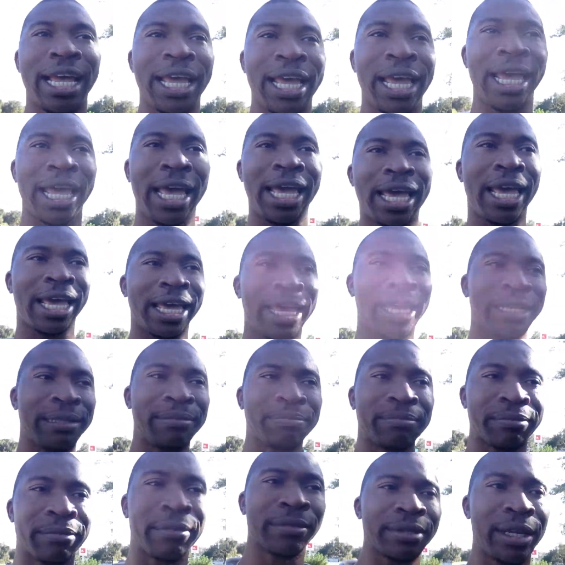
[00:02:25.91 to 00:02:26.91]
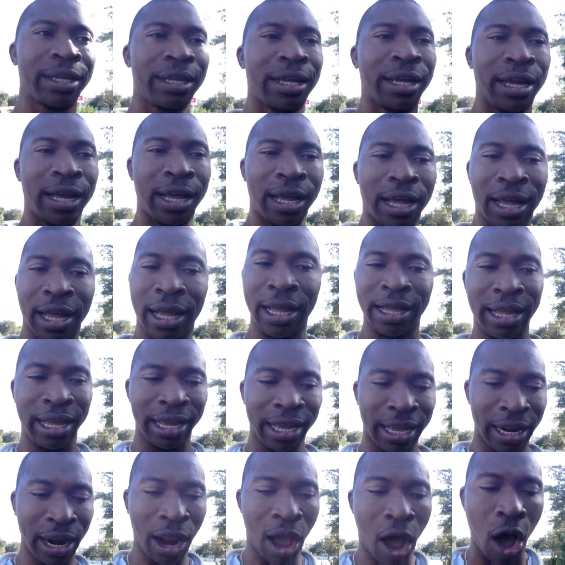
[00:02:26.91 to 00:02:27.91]
And
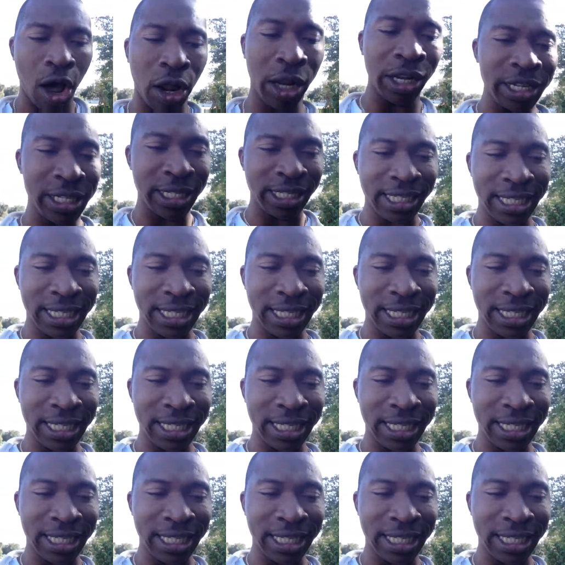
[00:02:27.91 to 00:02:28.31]
all of a